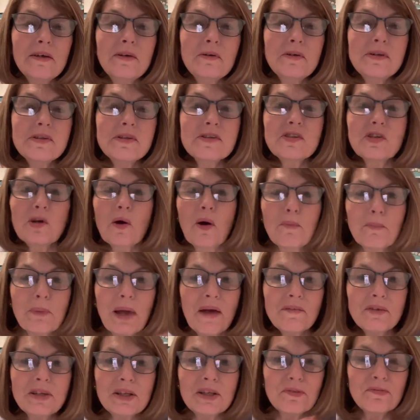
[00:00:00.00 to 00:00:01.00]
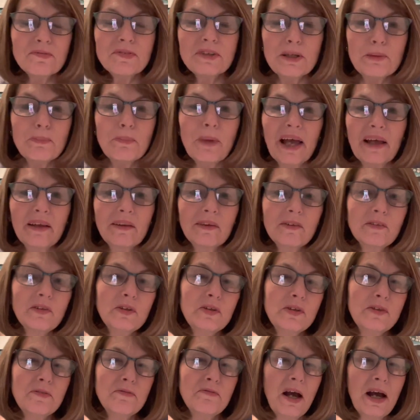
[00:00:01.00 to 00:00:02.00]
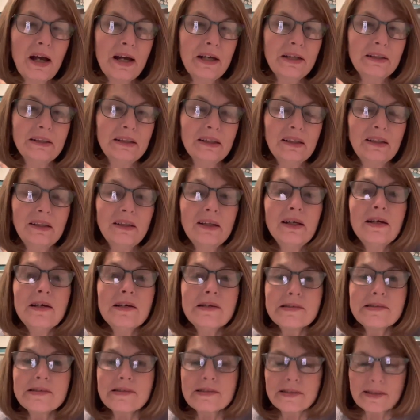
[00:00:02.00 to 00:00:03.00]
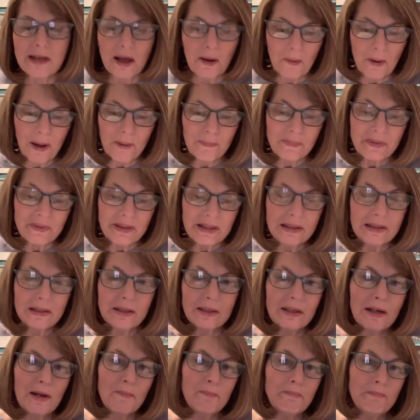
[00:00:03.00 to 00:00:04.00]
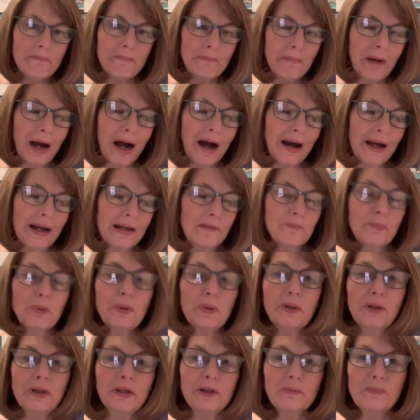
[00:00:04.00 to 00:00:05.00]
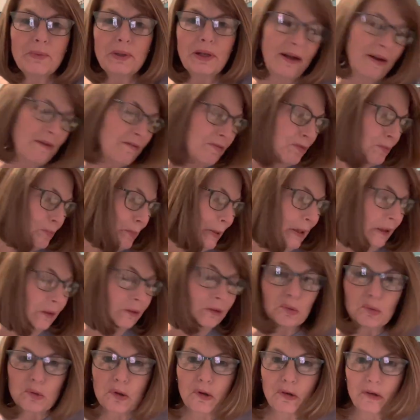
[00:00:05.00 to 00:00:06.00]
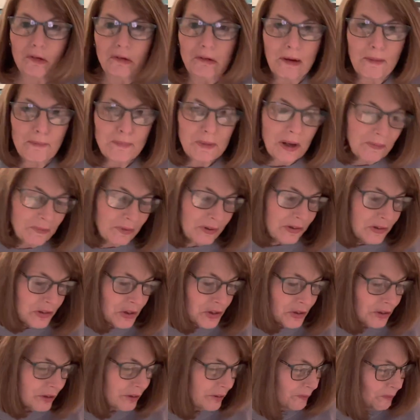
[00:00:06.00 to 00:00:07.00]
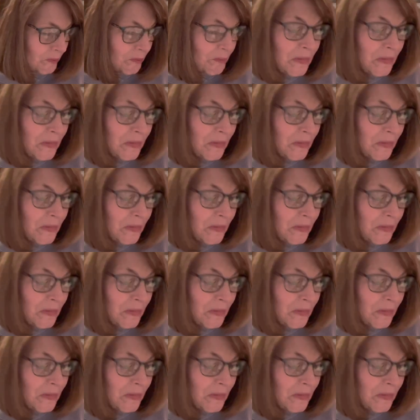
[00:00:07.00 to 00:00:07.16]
So I'm having to flip back through to find it. So I'm thinking I might put them in alphabetical order. I'm not real sure.